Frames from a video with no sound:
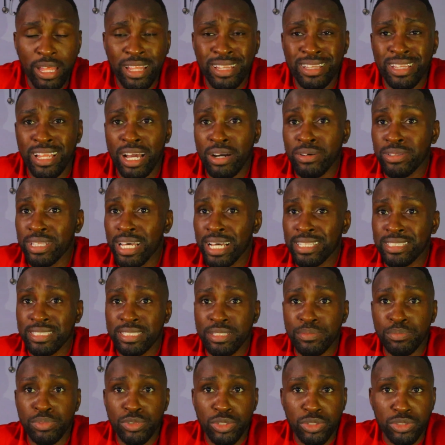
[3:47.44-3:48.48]
Now that's
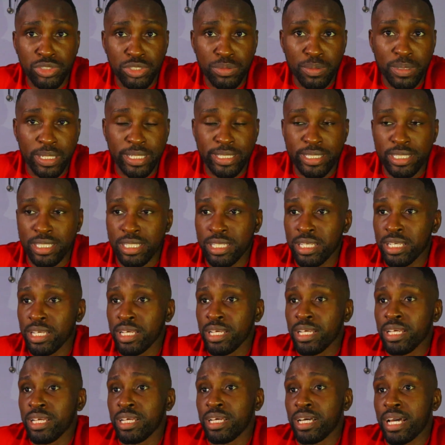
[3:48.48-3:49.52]
the bro split.
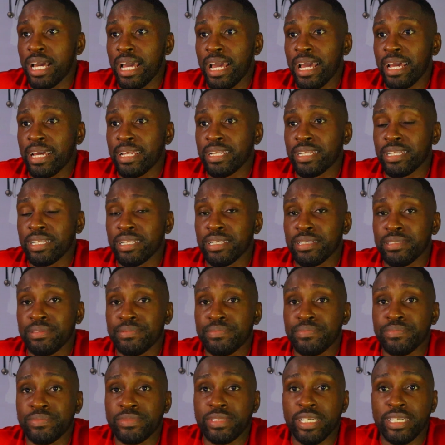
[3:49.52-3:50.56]
And
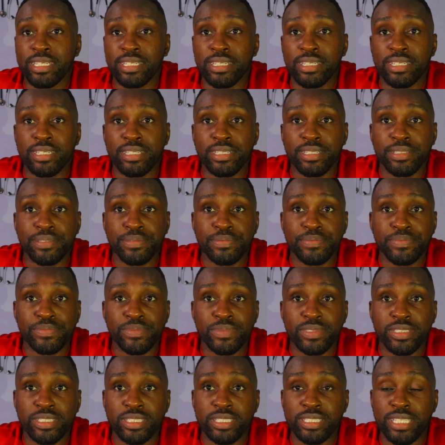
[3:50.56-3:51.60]
the
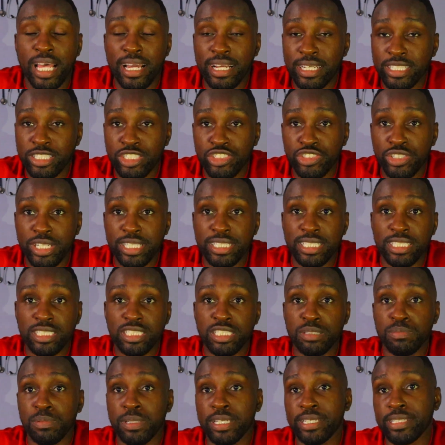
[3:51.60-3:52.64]
second training
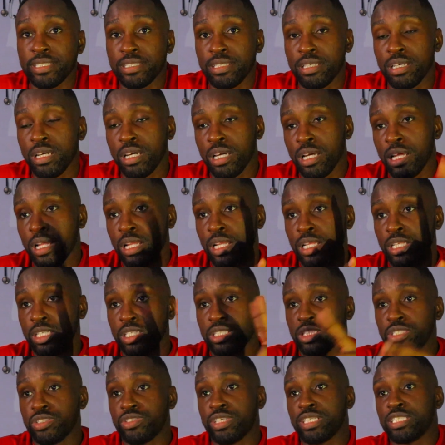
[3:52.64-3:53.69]
split
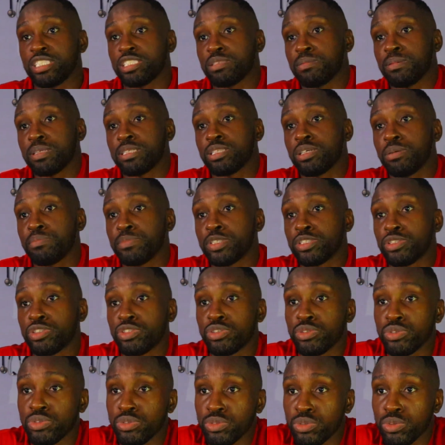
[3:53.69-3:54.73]
number
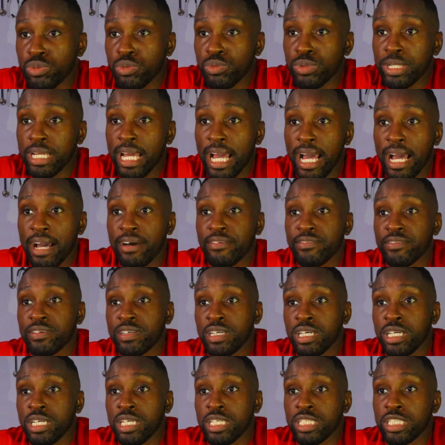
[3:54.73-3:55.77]
2, we have
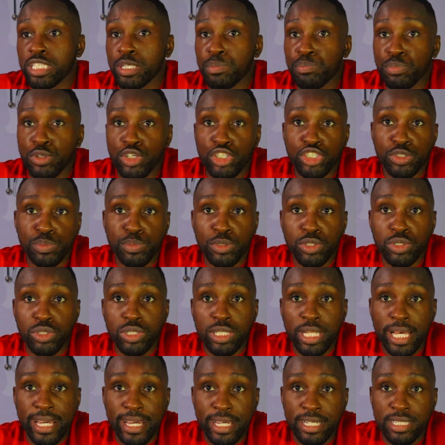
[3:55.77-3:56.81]
the push-pull
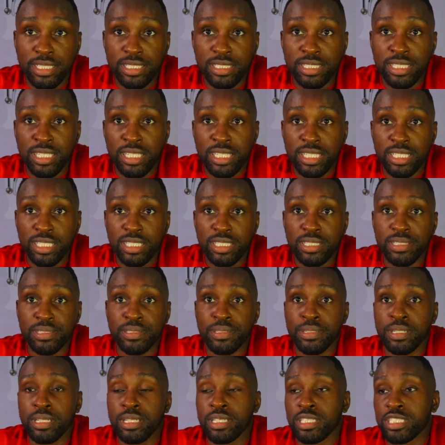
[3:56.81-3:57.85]
legs
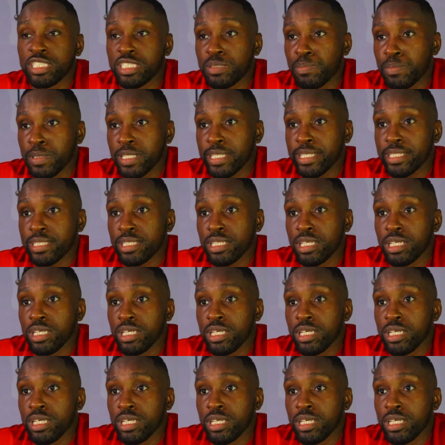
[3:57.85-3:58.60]
split.